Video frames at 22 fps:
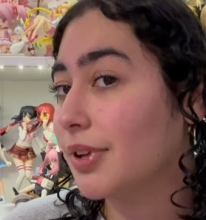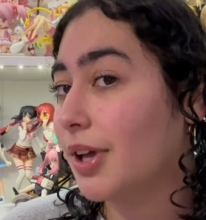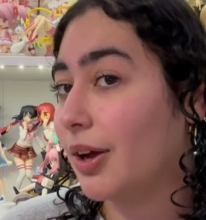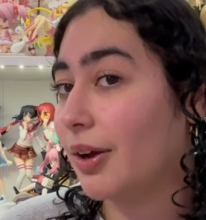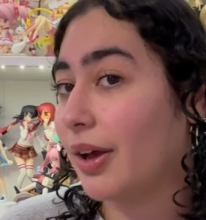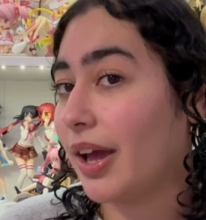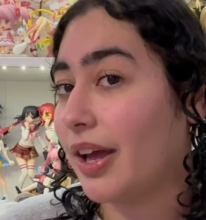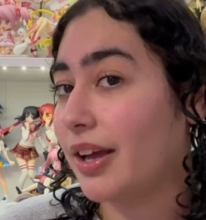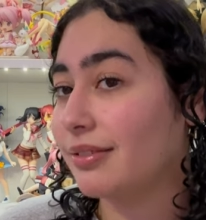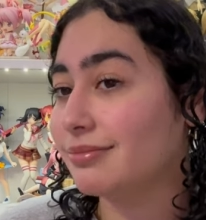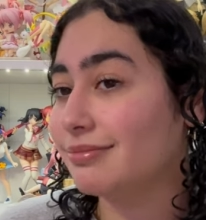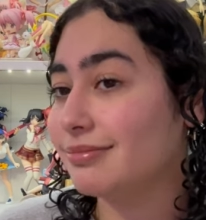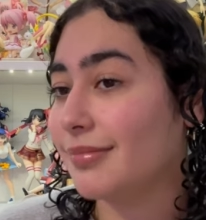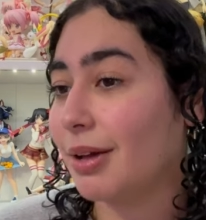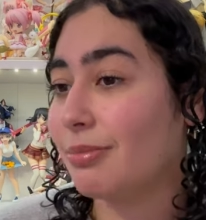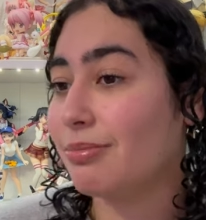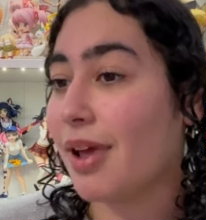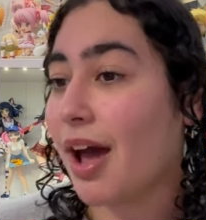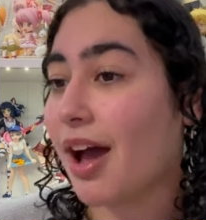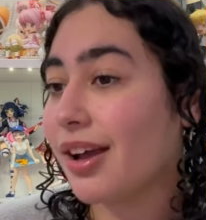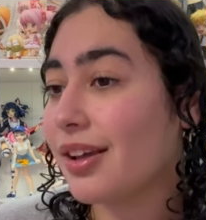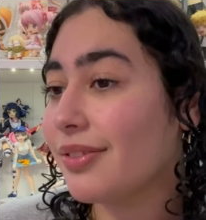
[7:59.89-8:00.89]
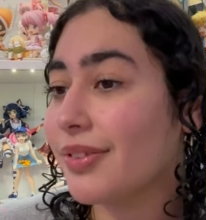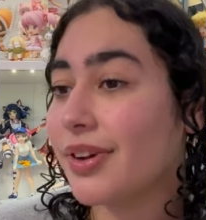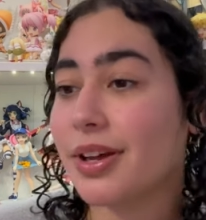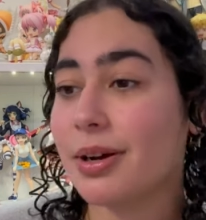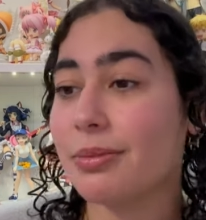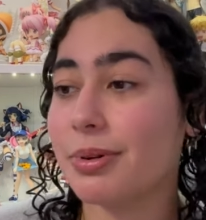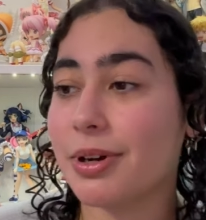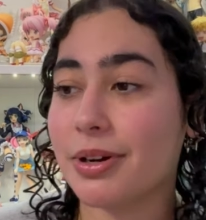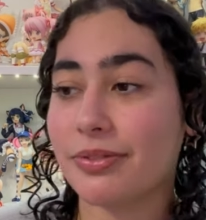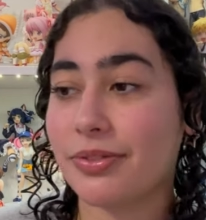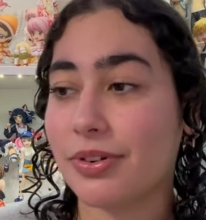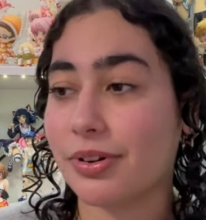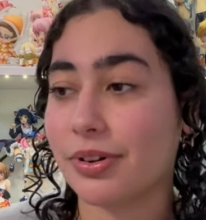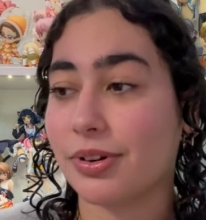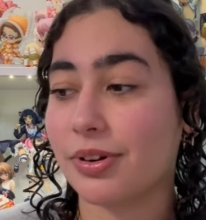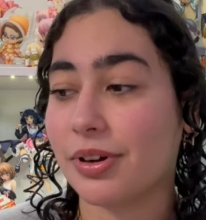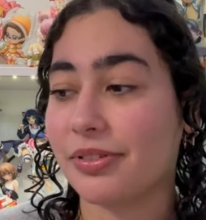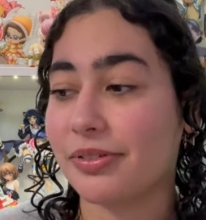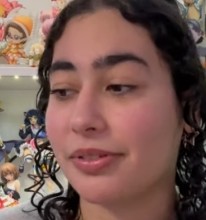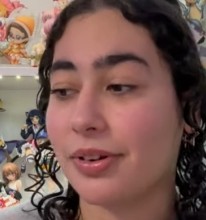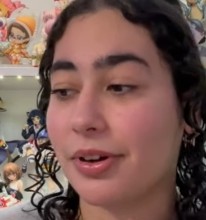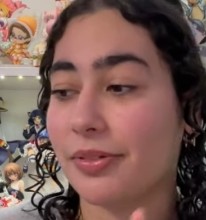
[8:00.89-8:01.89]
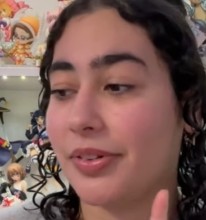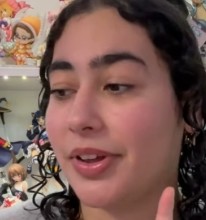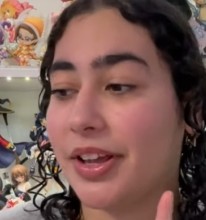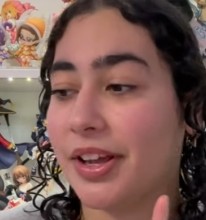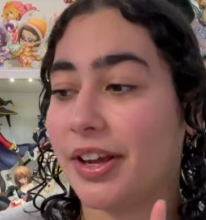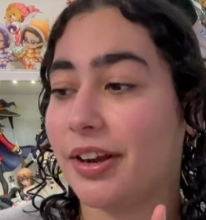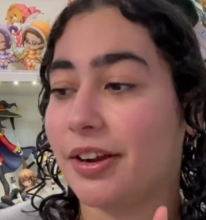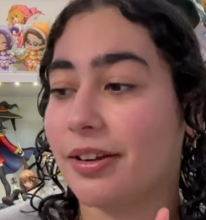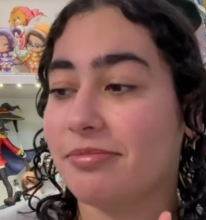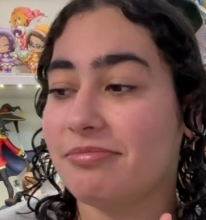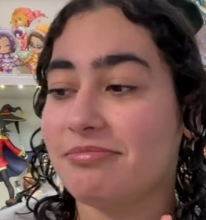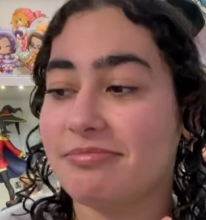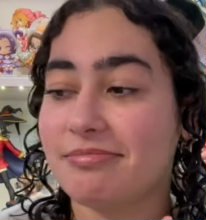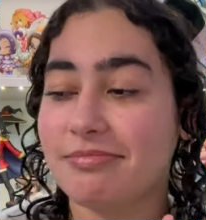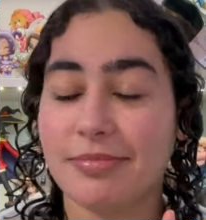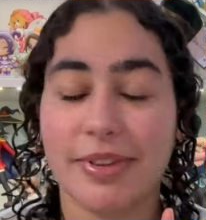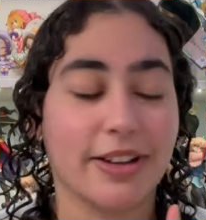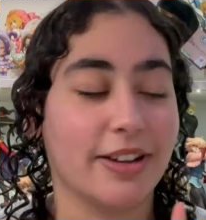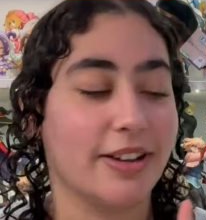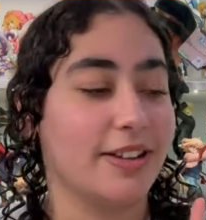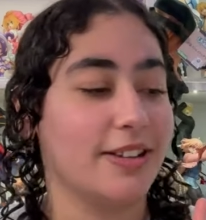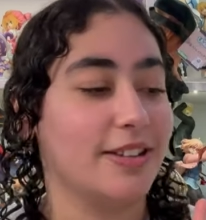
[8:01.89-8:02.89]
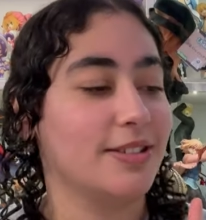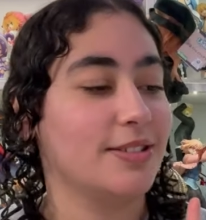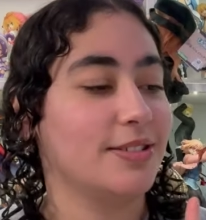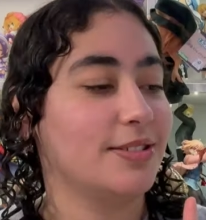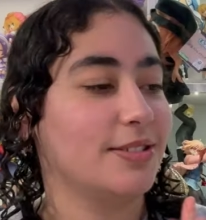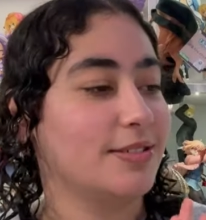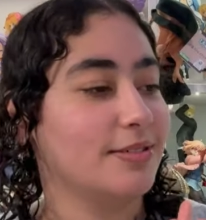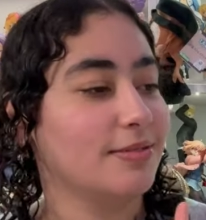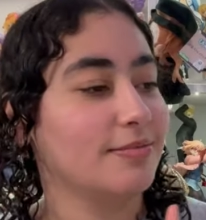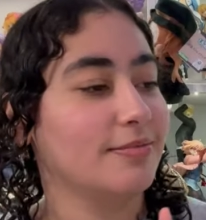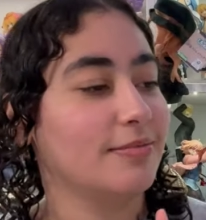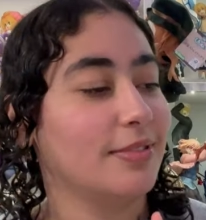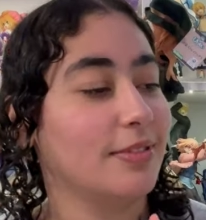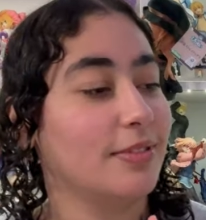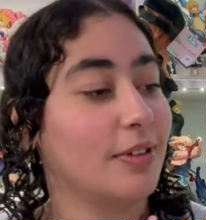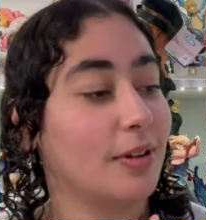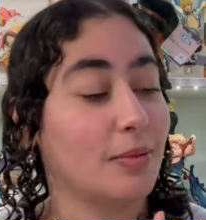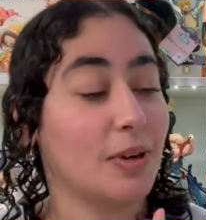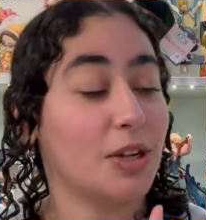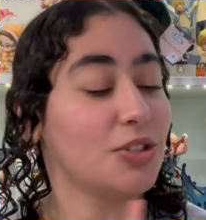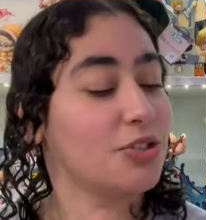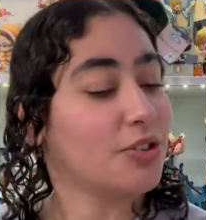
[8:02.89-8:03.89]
Okay, I'm not even gonna put a photo of it here because I'm not